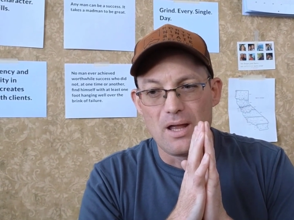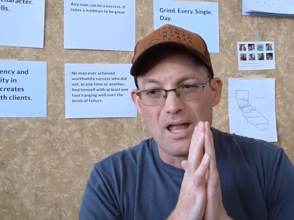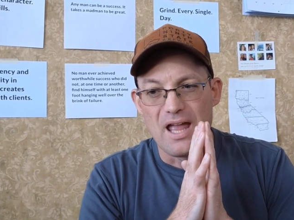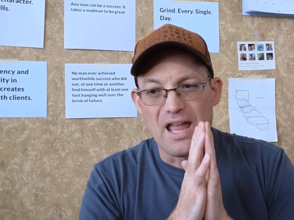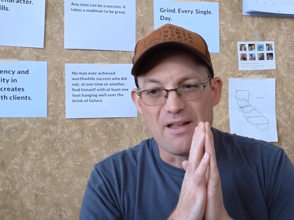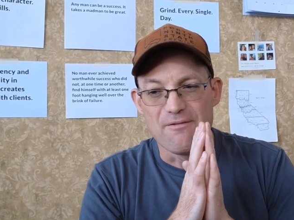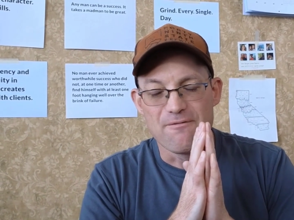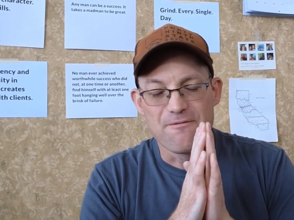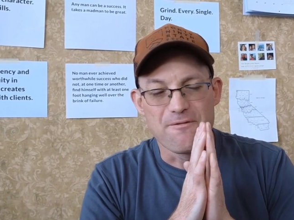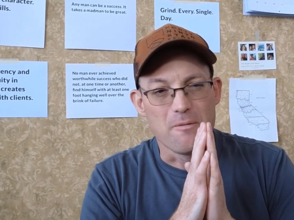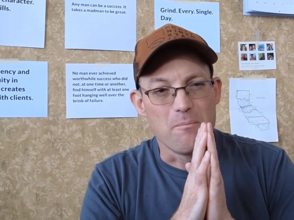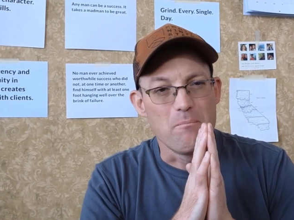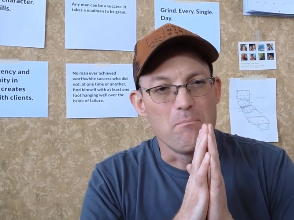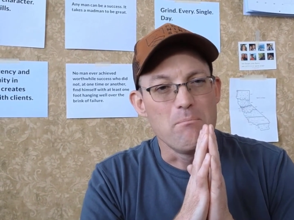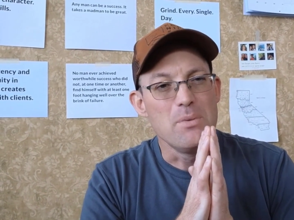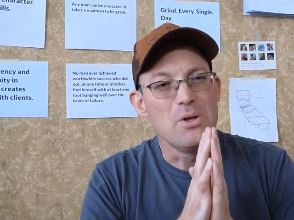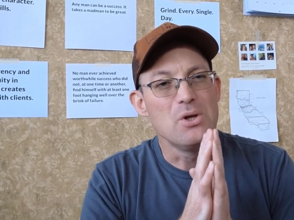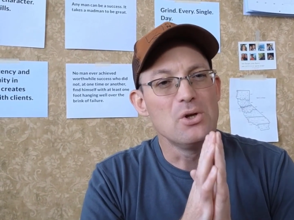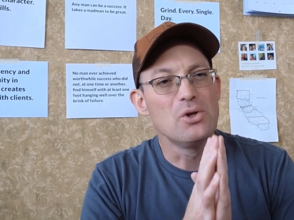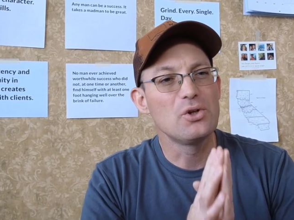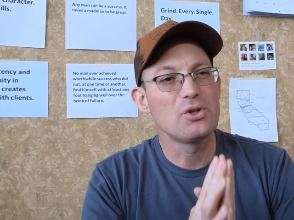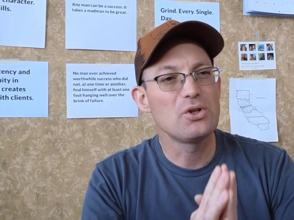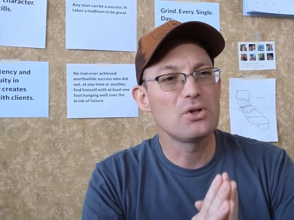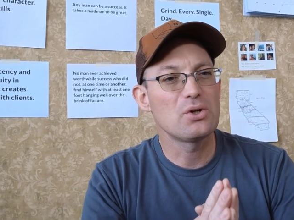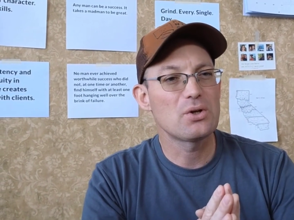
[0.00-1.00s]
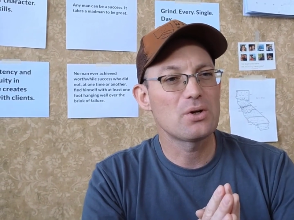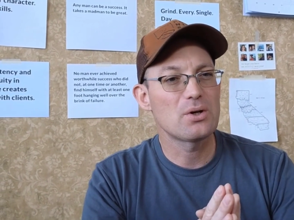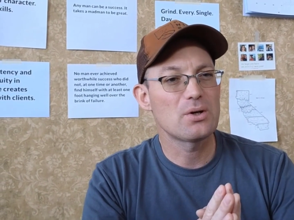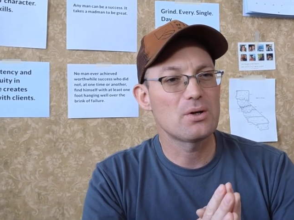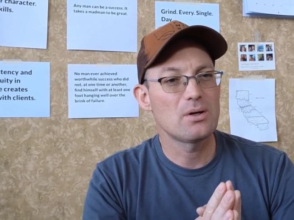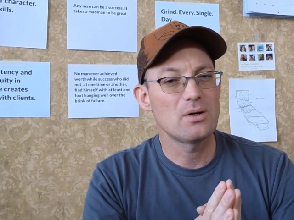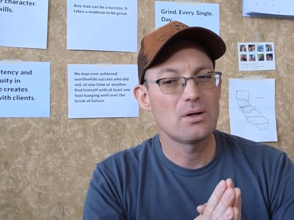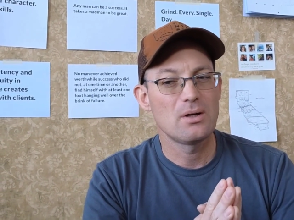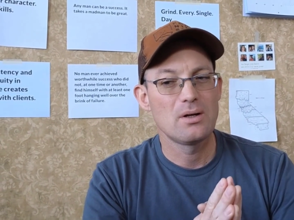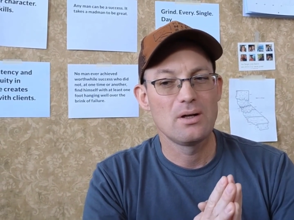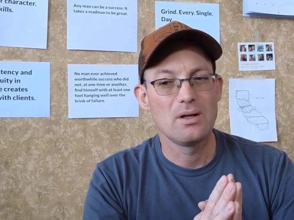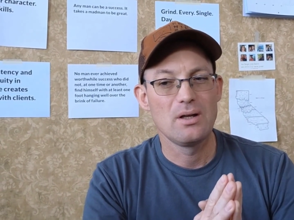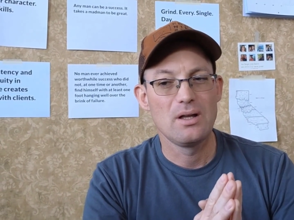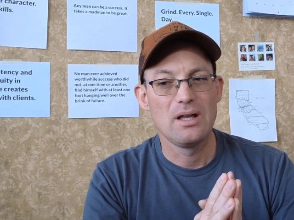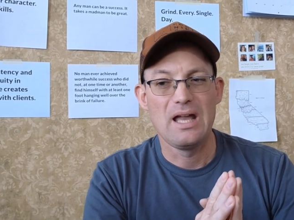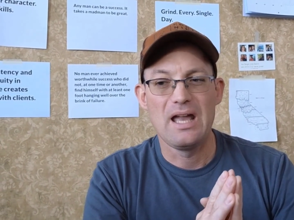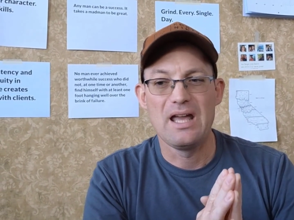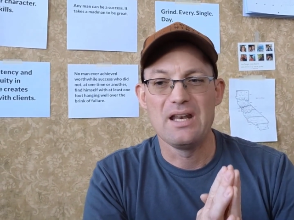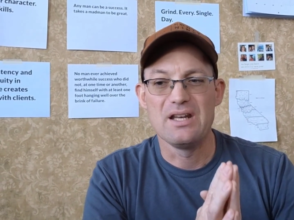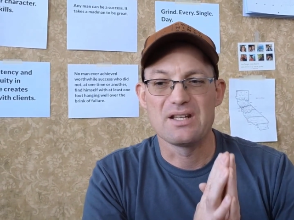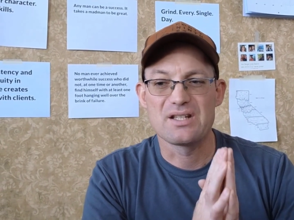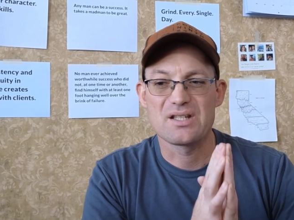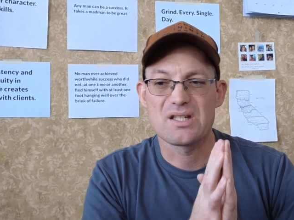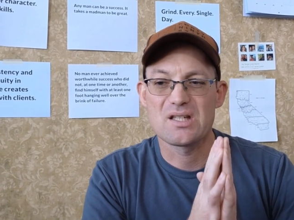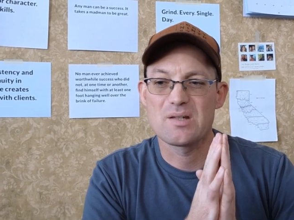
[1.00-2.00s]
a familiar
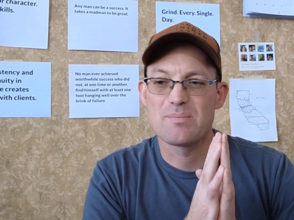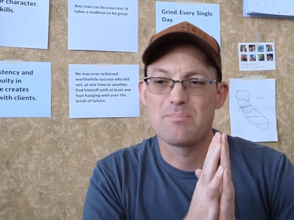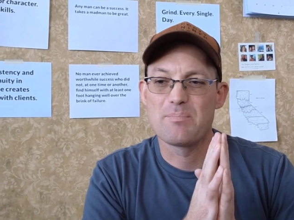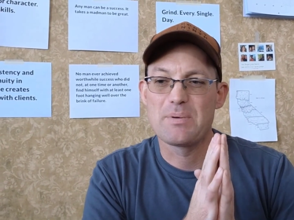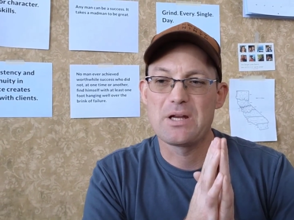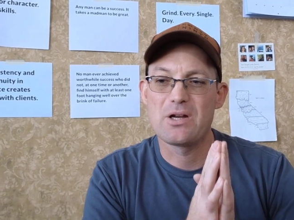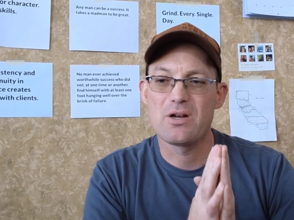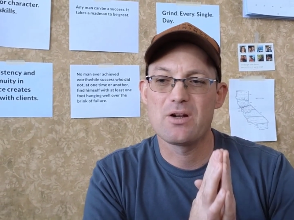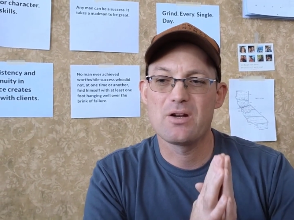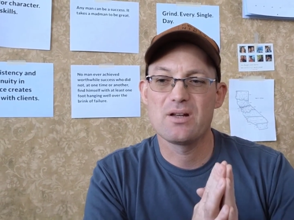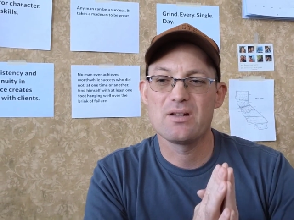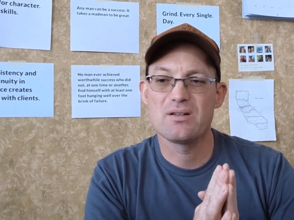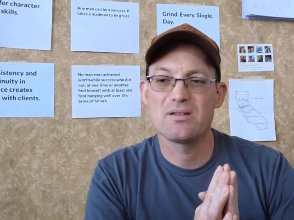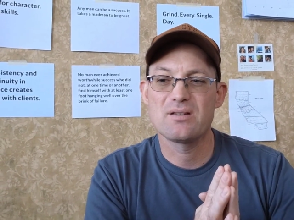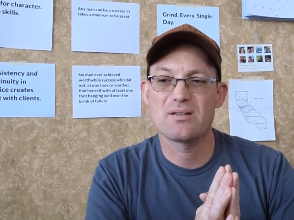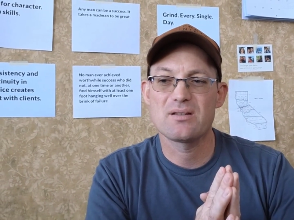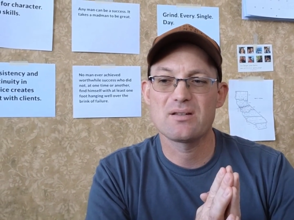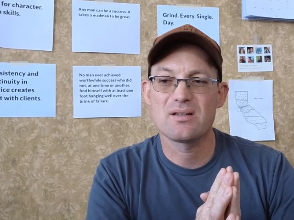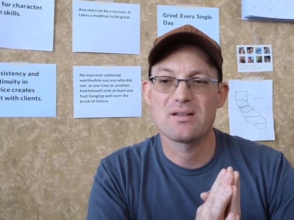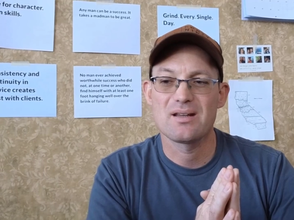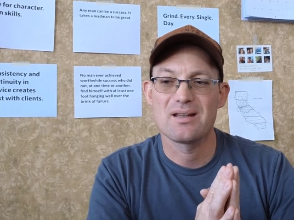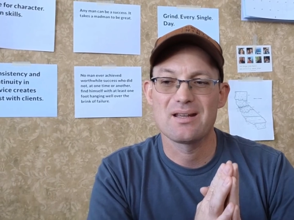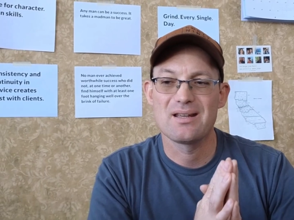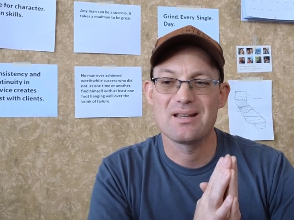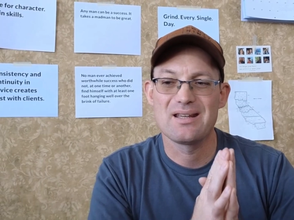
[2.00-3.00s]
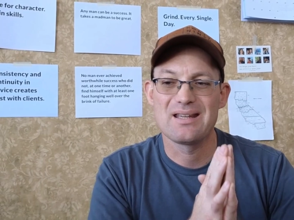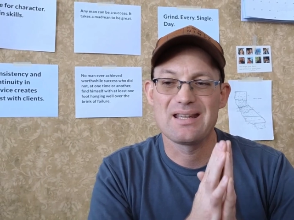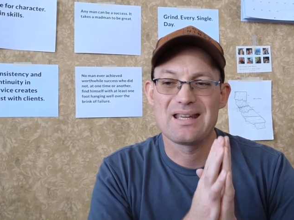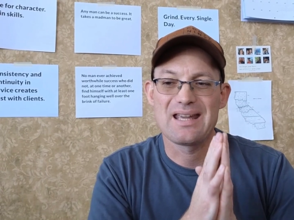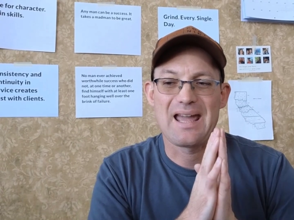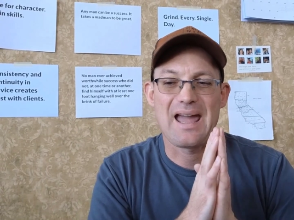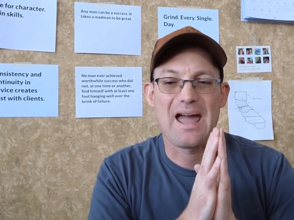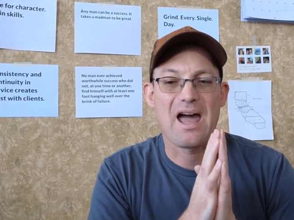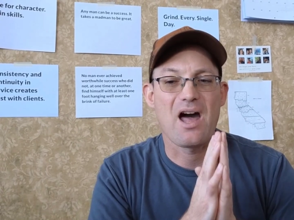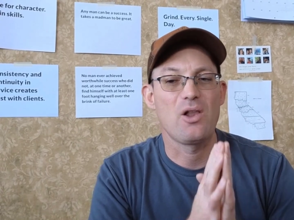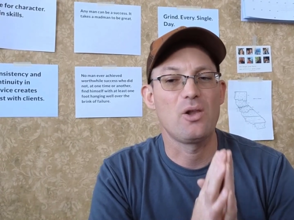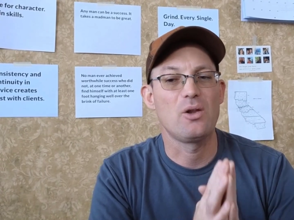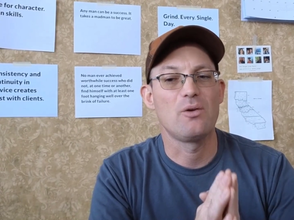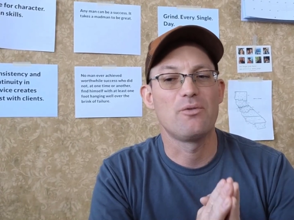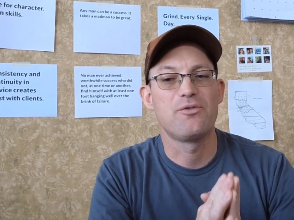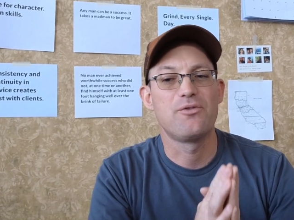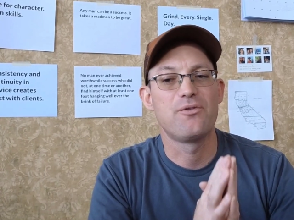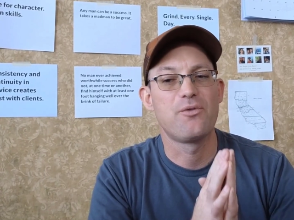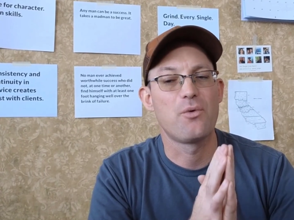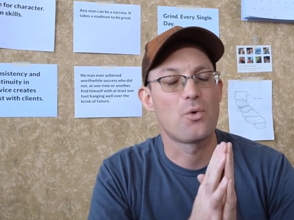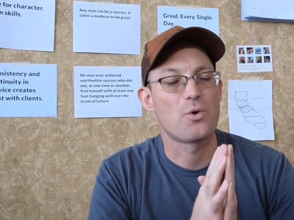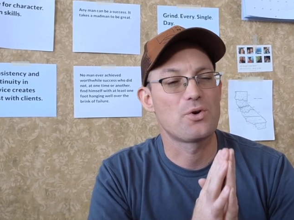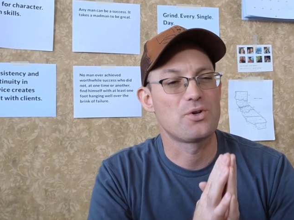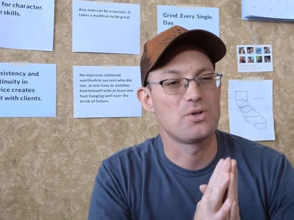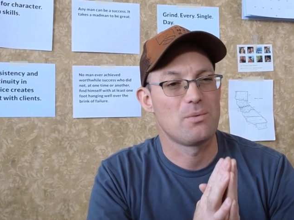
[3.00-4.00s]
and experienced
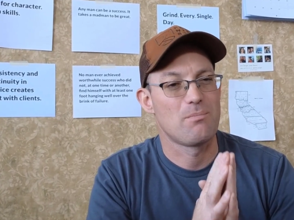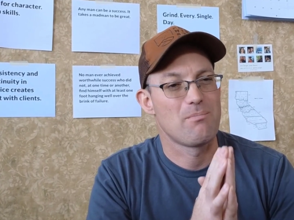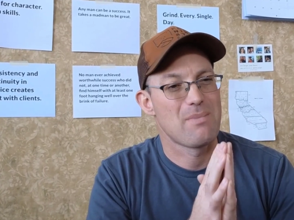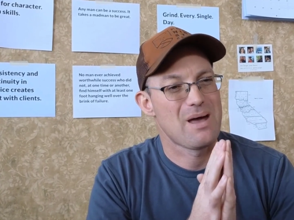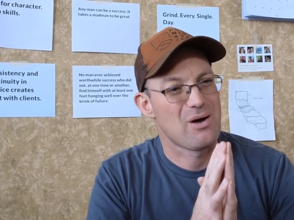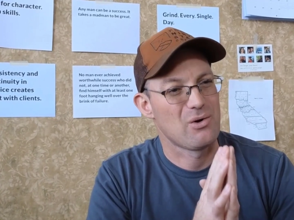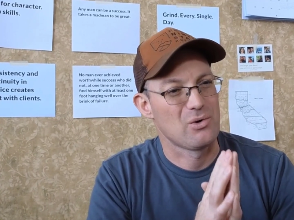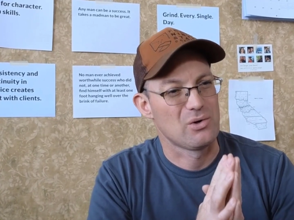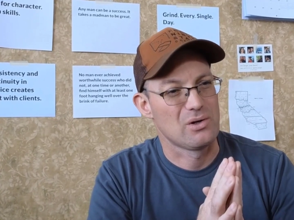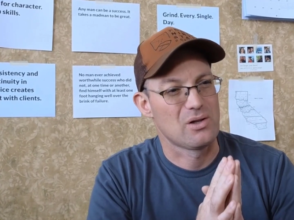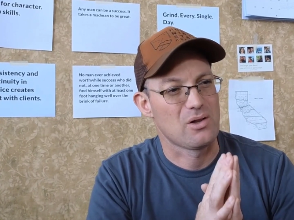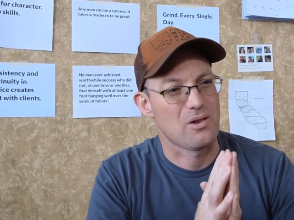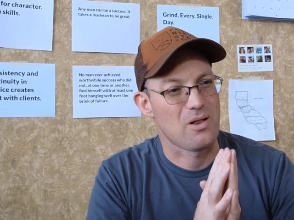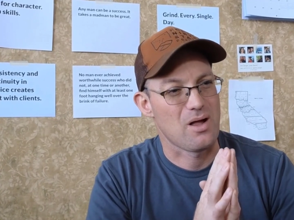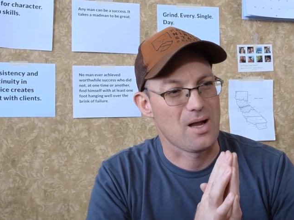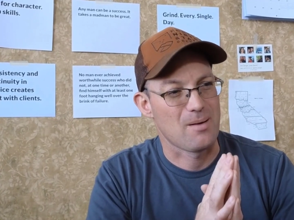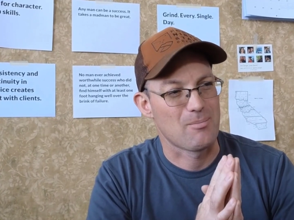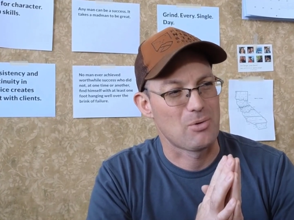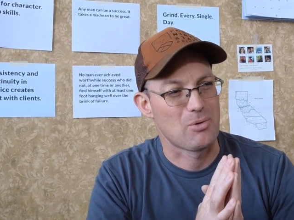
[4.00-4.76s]
California mountain climber?